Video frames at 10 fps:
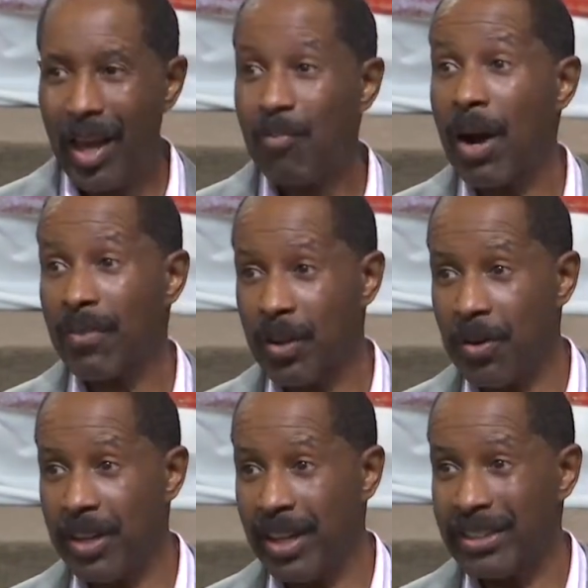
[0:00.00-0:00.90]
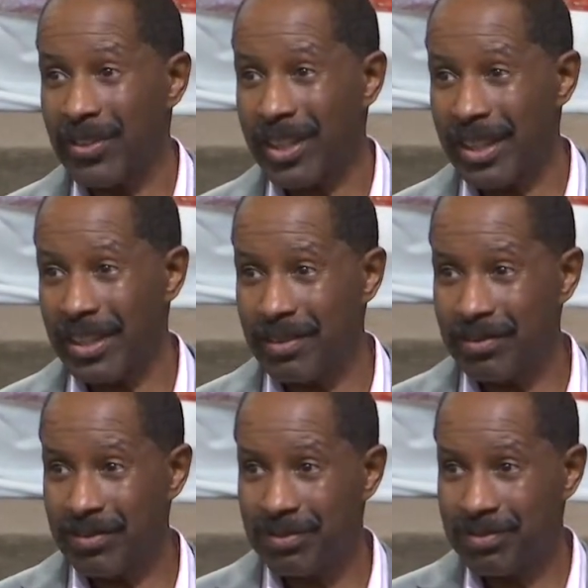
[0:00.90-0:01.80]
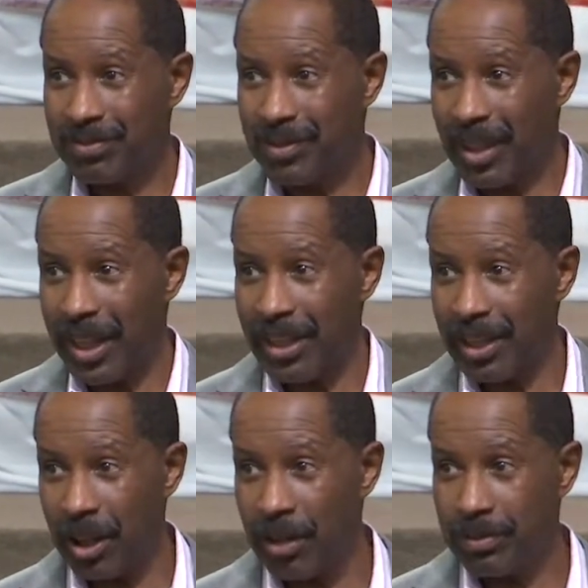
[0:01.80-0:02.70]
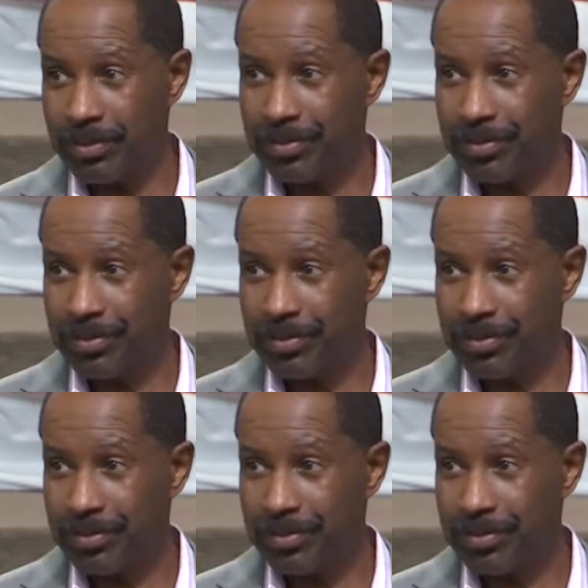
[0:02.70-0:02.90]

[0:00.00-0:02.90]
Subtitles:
Part of learning is forgetting, letting it go.